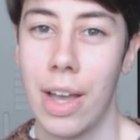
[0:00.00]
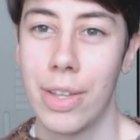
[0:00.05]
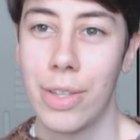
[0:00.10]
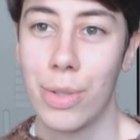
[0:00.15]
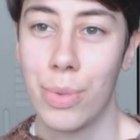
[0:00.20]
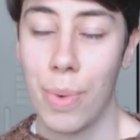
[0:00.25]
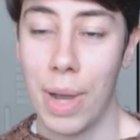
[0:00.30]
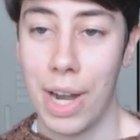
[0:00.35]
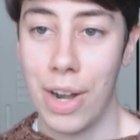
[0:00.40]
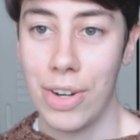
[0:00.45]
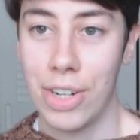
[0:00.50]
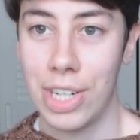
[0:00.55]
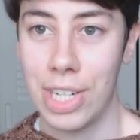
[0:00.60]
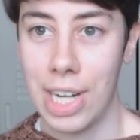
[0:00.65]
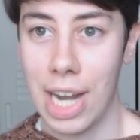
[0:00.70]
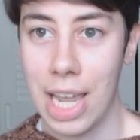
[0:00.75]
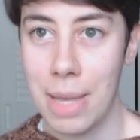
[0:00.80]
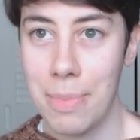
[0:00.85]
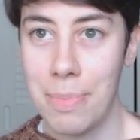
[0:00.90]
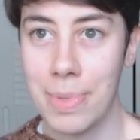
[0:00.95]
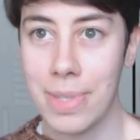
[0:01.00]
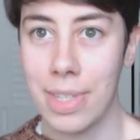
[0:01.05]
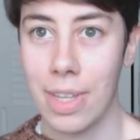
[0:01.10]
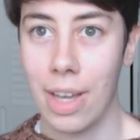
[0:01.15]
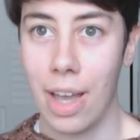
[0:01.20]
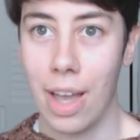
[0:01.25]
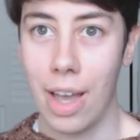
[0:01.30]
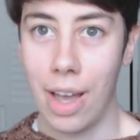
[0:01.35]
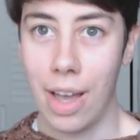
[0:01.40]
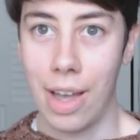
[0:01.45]
sweater shapes
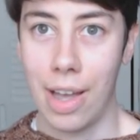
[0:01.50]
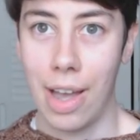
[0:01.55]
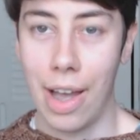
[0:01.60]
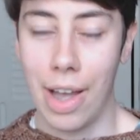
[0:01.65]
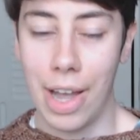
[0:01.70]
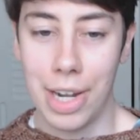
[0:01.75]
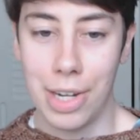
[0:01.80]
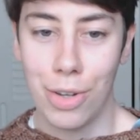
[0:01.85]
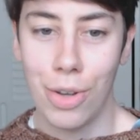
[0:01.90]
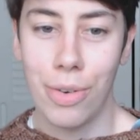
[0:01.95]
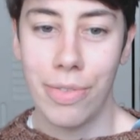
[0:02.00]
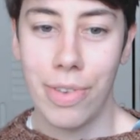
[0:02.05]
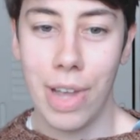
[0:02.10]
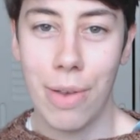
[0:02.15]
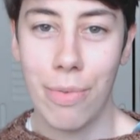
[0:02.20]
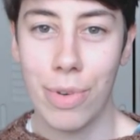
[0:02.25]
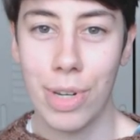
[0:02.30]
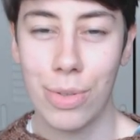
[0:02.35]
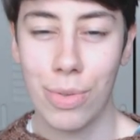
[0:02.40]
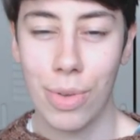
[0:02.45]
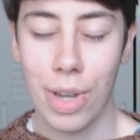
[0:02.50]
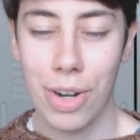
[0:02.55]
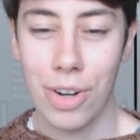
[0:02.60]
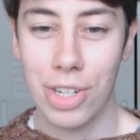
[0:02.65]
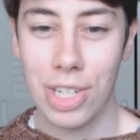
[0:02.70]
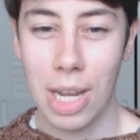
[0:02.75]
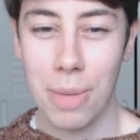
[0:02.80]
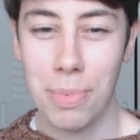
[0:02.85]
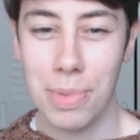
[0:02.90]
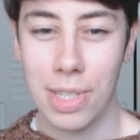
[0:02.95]
and your favorite
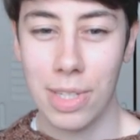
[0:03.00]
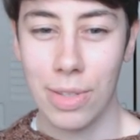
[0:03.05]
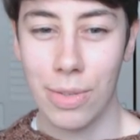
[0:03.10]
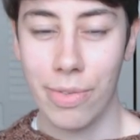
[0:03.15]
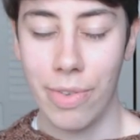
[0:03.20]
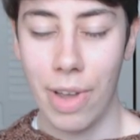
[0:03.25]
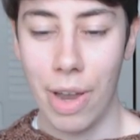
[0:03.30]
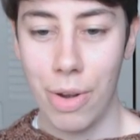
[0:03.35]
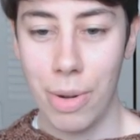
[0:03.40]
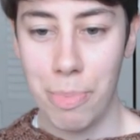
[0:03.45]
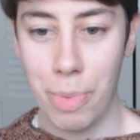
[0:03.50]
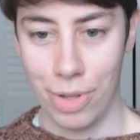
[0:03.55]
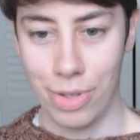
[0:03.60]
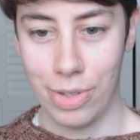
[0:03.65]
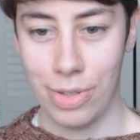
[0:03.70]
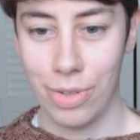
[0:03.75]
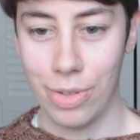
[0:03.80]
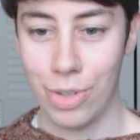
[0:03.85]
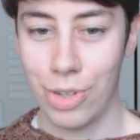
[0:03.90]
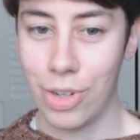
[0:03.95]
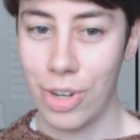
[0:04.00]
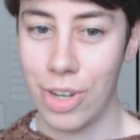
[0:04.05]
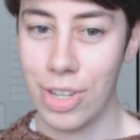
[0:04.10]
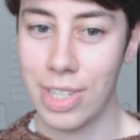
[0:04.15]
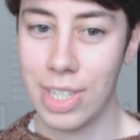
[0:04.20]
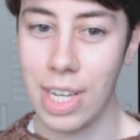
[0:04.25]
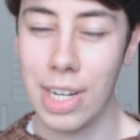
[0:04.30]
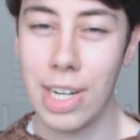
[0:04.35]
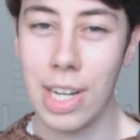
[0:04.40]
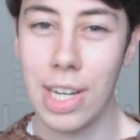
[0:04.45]
sweater shapes is a very personal
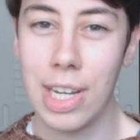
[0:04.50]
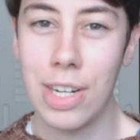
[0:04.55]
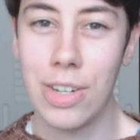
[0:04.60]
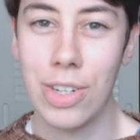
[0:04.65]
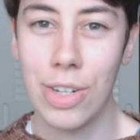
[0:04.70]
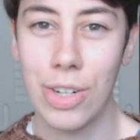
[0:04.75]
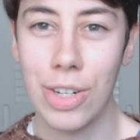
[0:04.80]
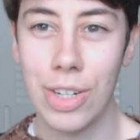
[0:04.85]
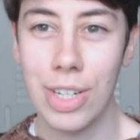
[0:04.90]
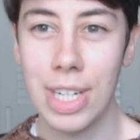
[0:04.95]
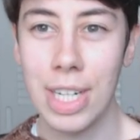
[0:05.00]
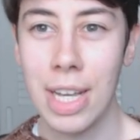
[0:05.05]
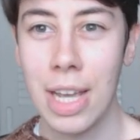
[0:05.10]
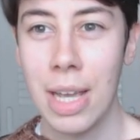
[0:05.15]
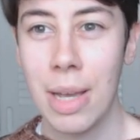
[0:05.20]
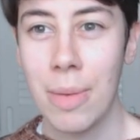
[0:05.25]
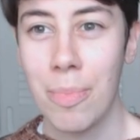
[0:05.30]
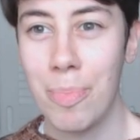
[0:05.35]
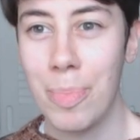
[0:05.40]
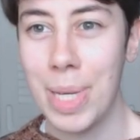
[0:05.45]
choice and it shouldn't